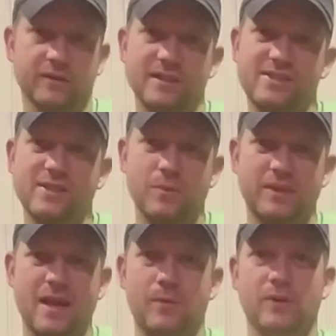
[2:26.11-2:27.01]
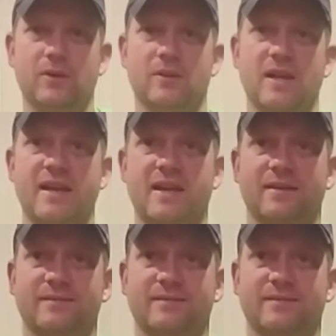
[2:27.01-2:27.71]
Let's see what that would look like.